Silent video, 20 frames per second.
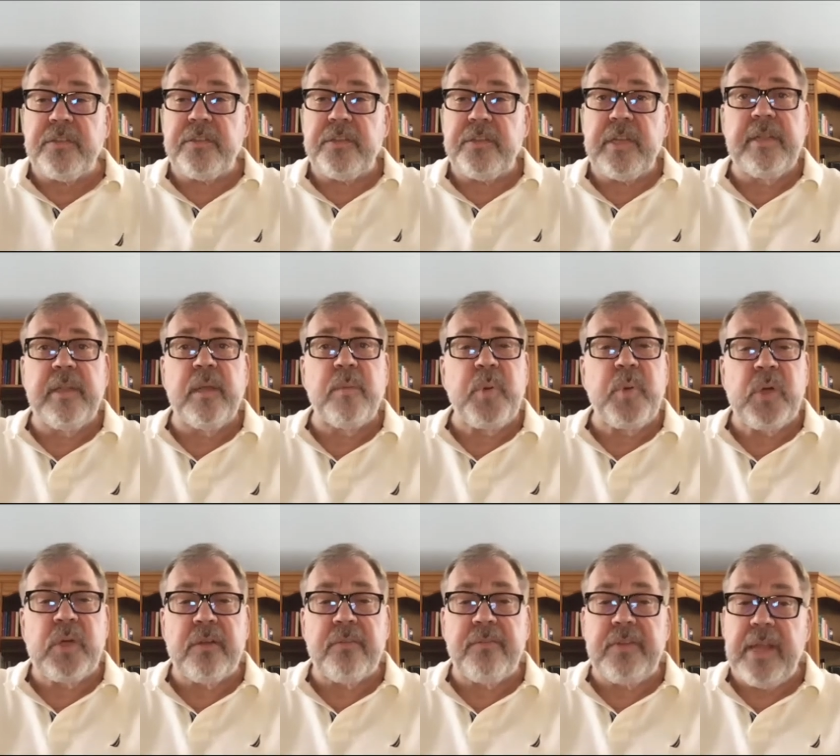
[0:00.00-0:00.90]
in the book
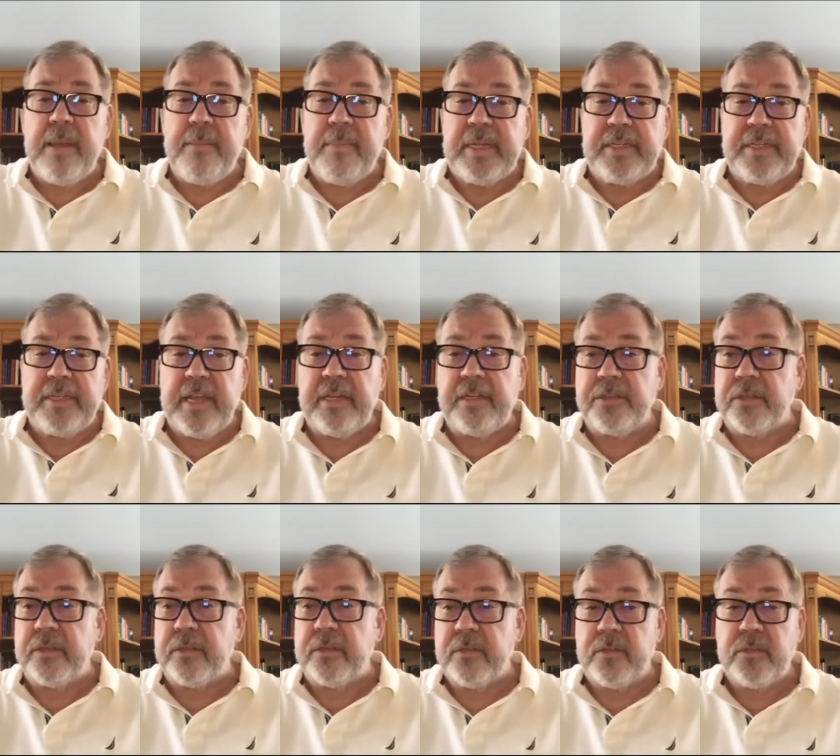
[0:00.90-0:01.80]
of
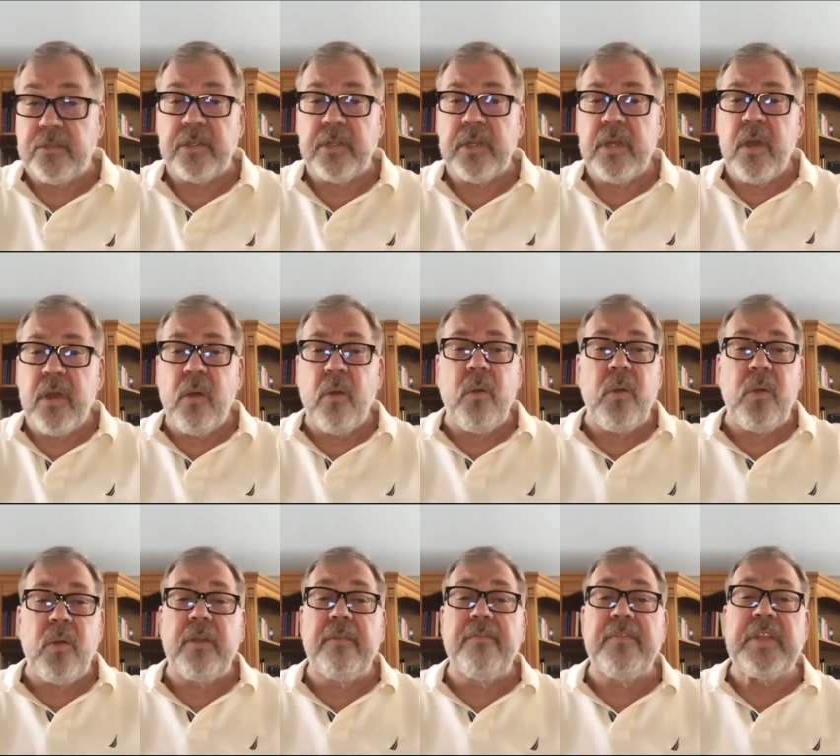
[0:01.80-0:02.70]
Lamentations all
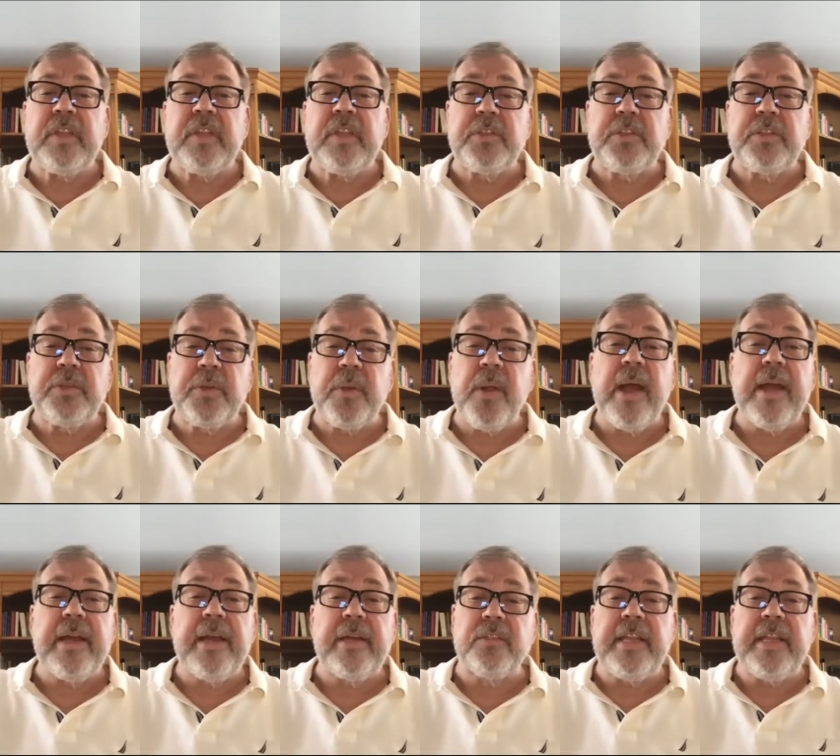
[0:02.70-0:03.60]
of the trials
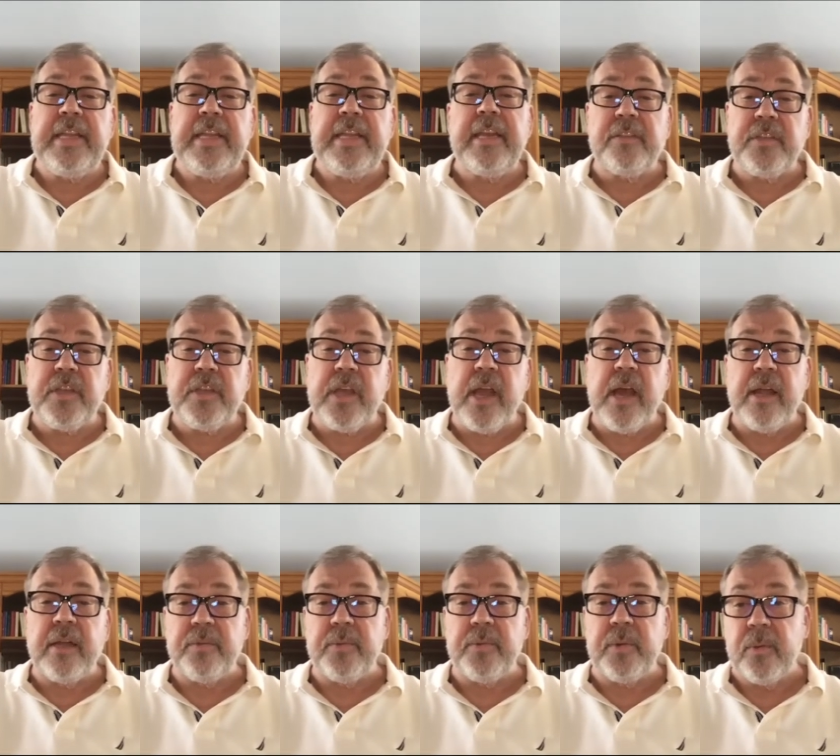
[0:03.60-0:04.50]
that he has gone
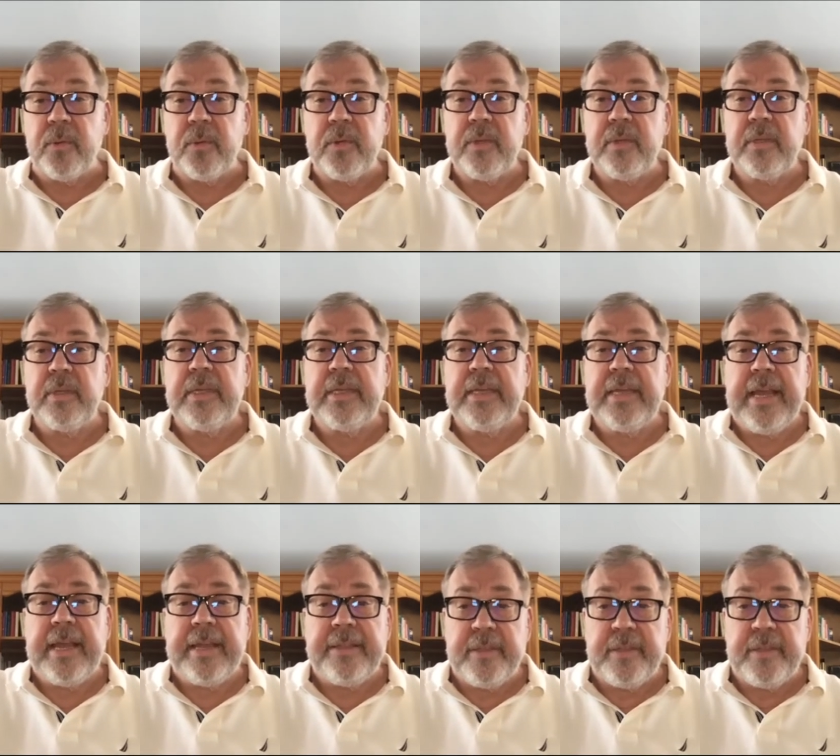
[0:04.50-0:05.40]
through
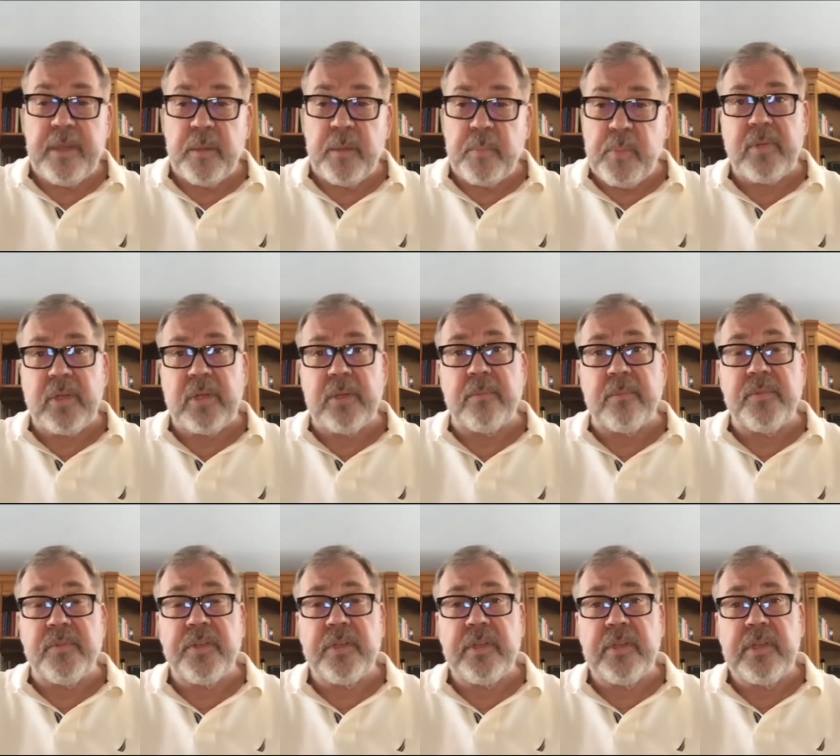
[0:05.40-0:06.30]
and the problems
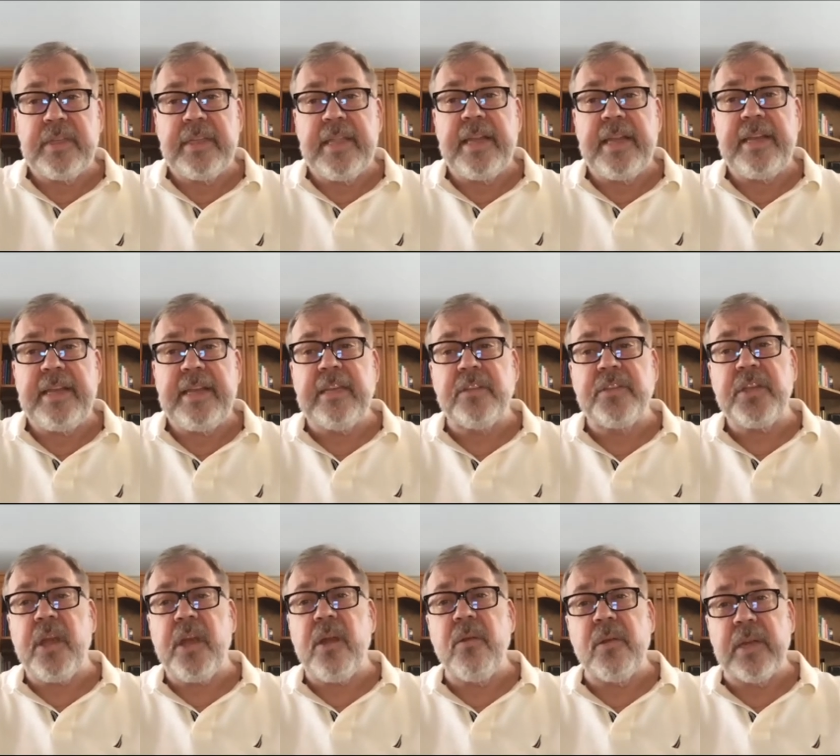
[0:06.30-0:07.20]
that he is
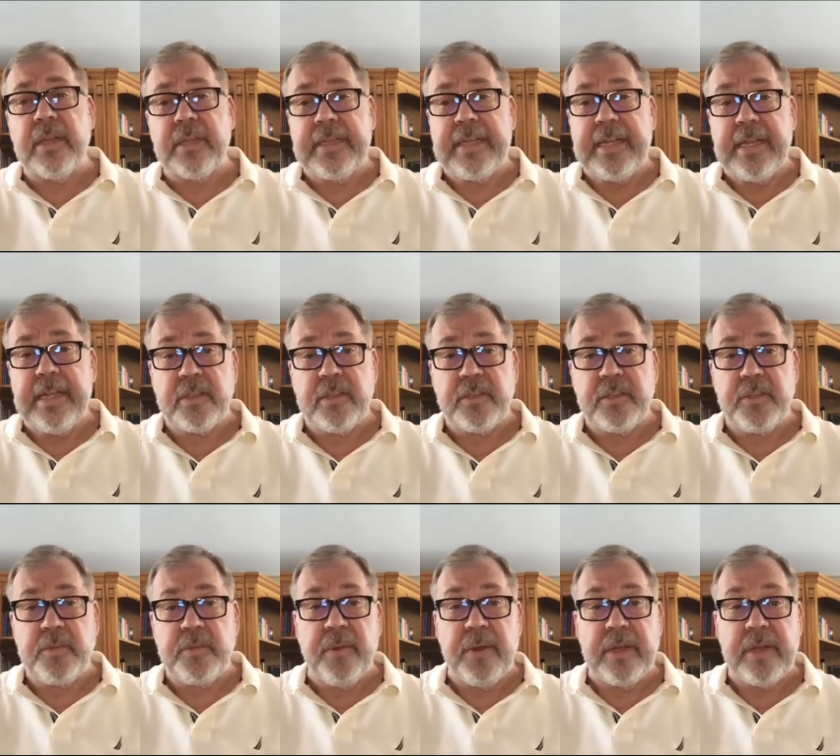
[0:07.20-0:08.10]
currently
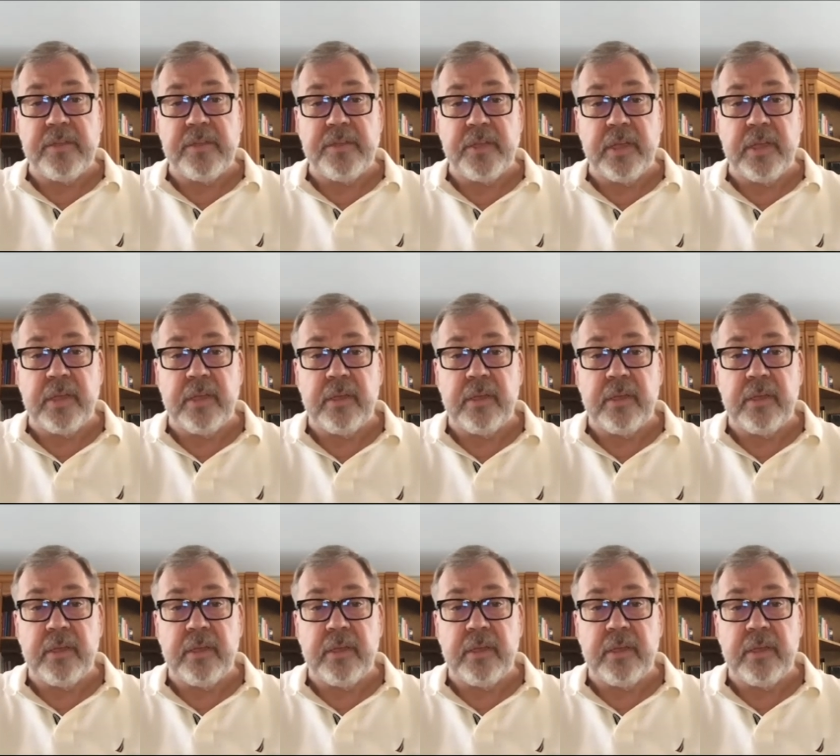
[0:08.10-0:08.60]
experiencing.